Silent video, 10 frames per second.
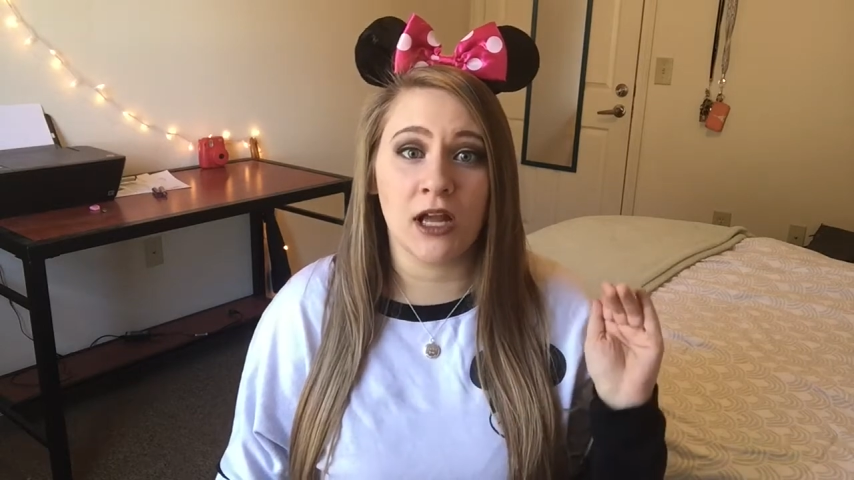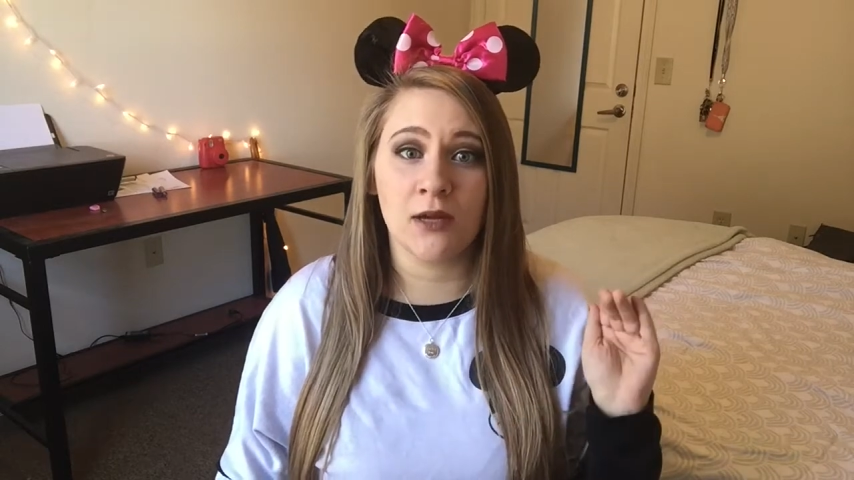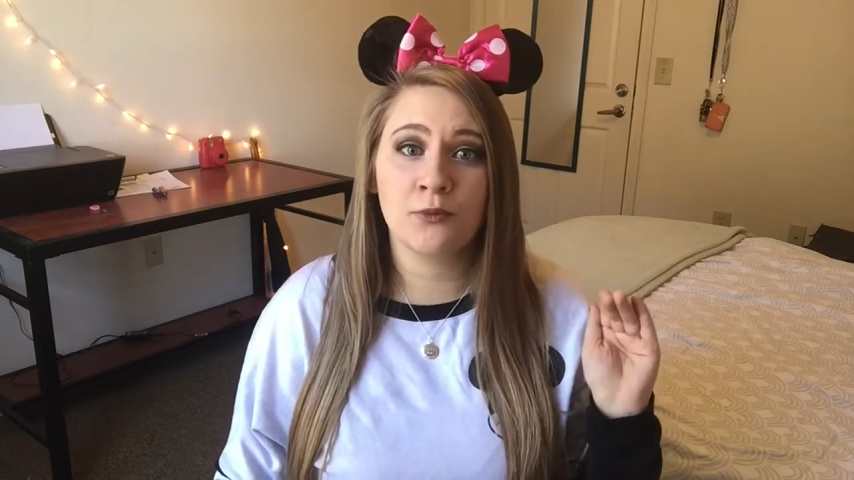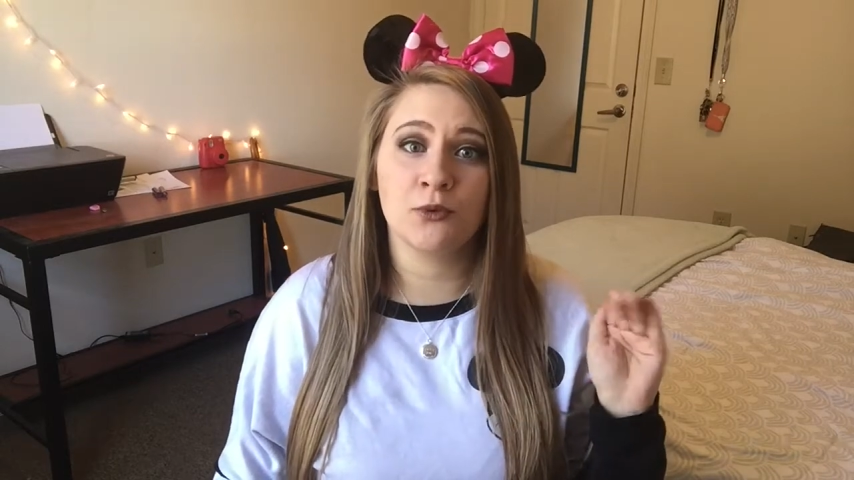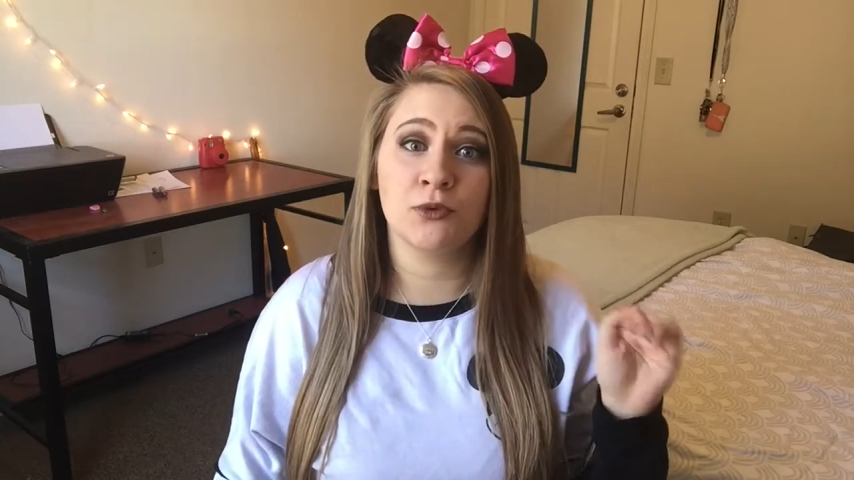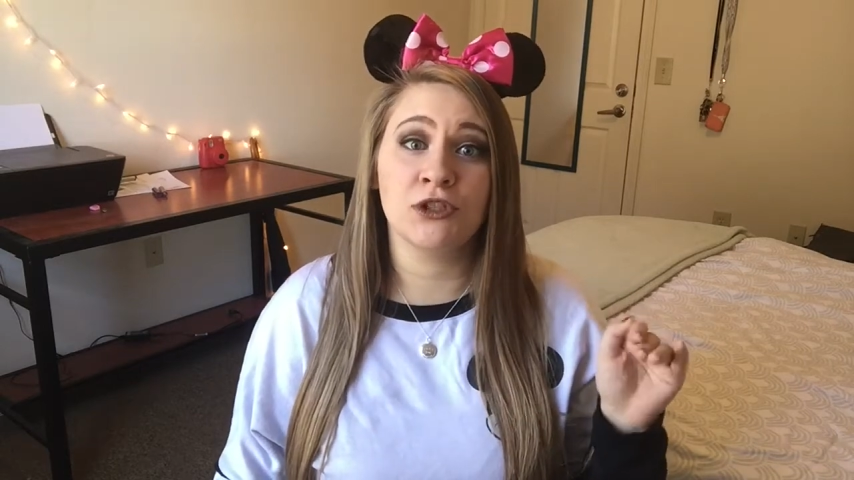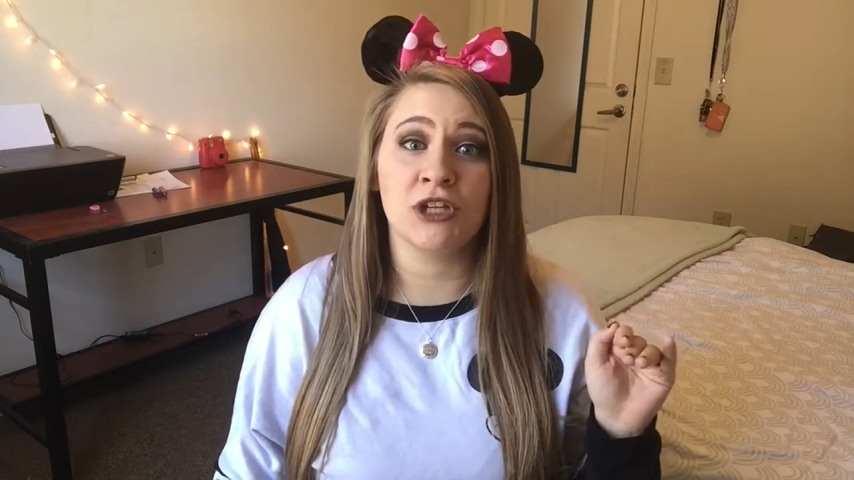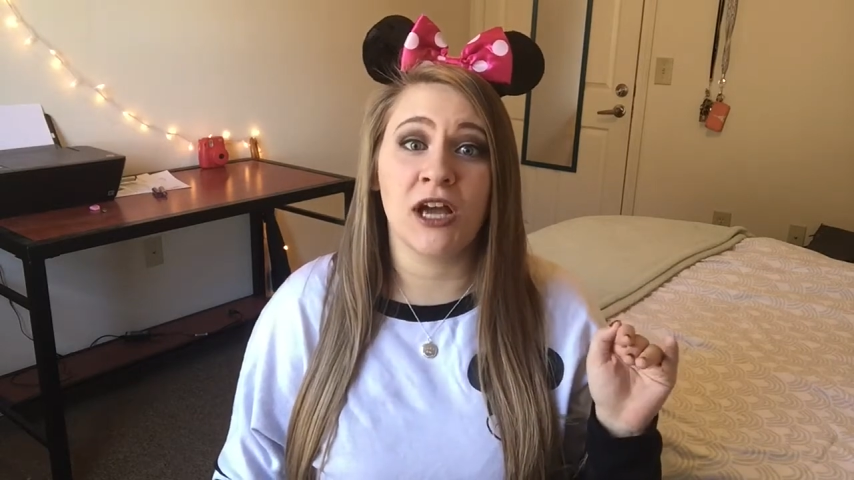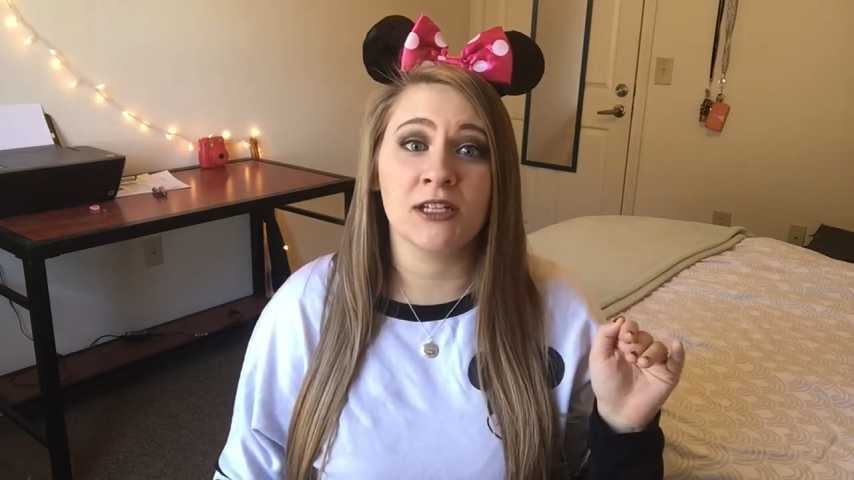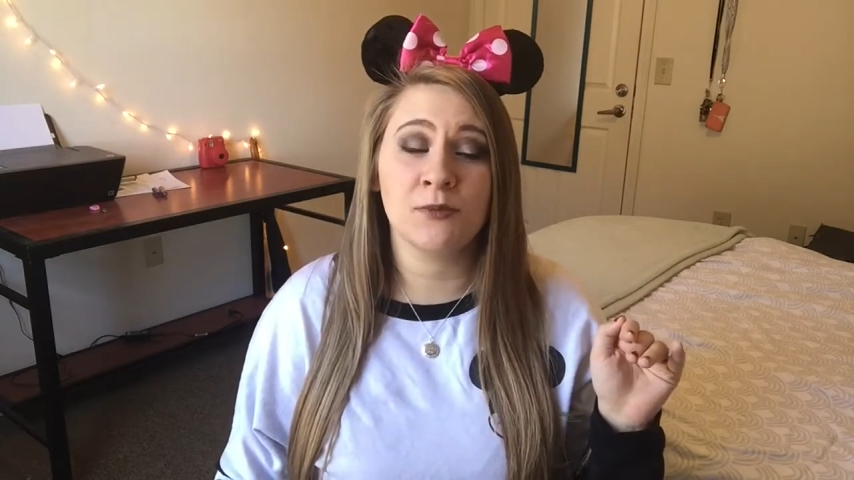up, was
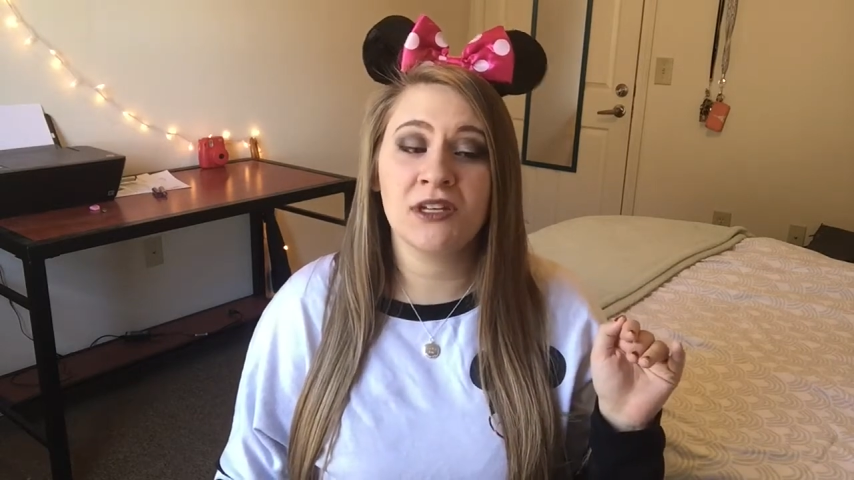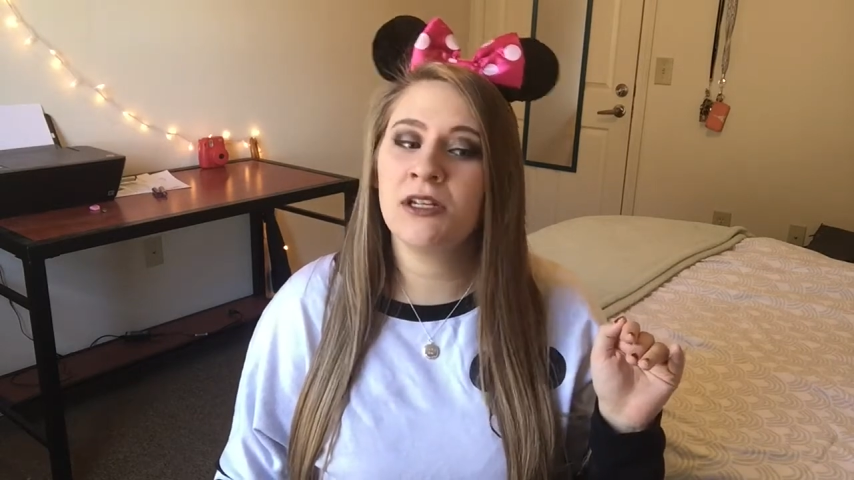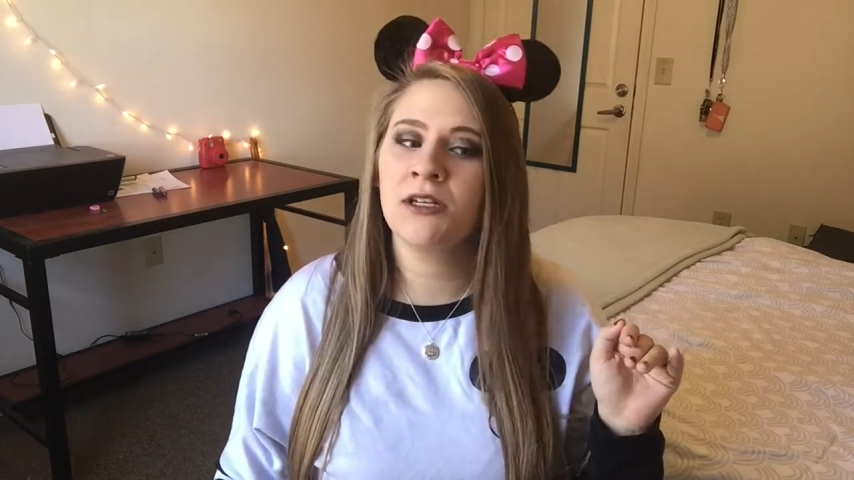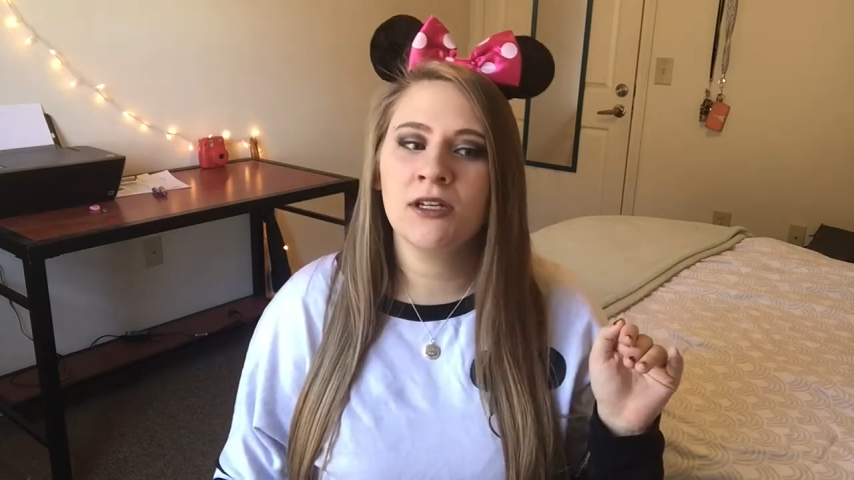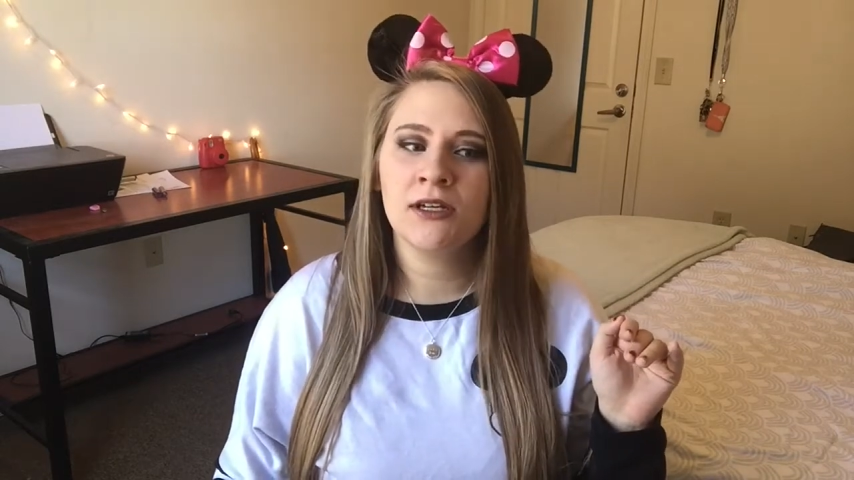Jasmine.